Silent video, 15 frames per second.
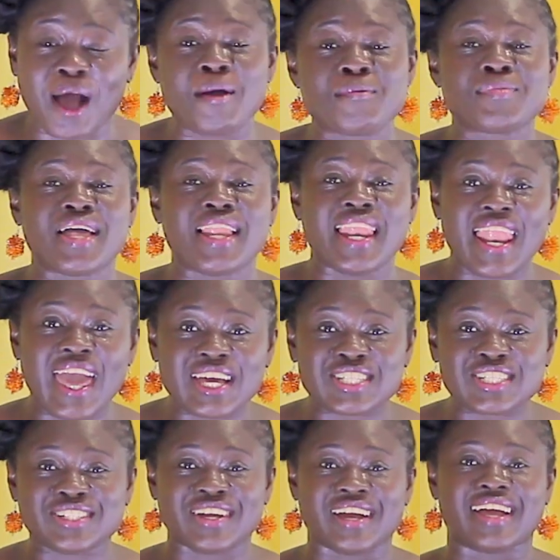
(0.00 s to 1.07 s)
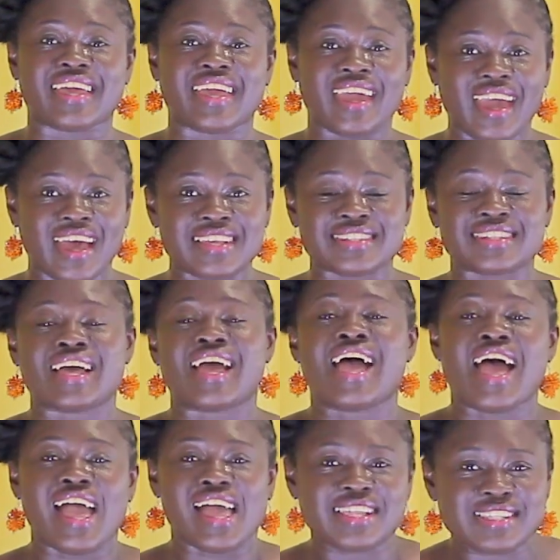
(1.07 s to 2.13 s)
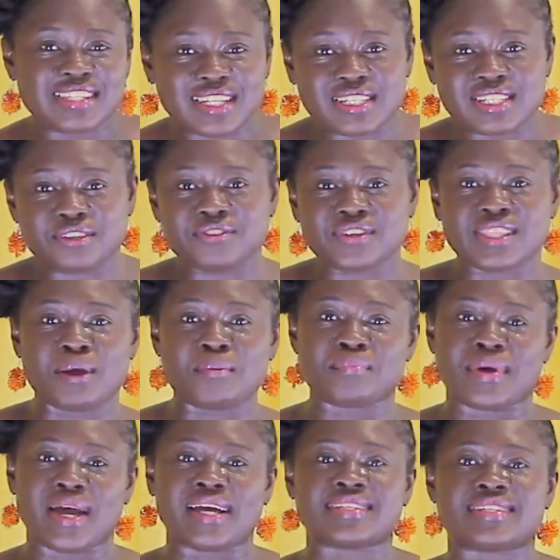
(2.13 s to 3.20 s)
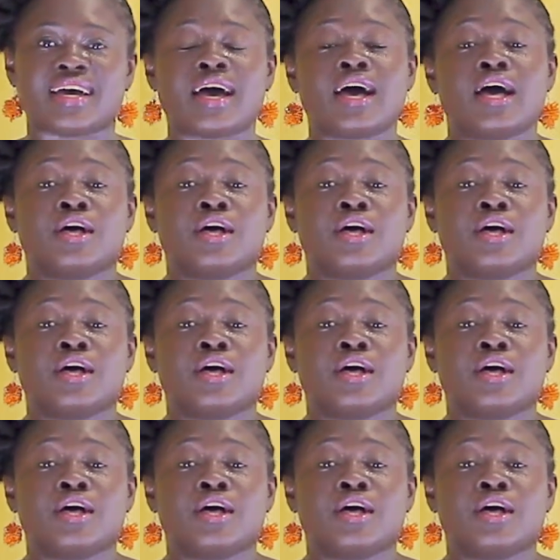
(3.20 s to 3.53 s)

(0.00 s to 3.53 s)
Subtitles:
I'm a lecturer, yes, a teacher for that matter.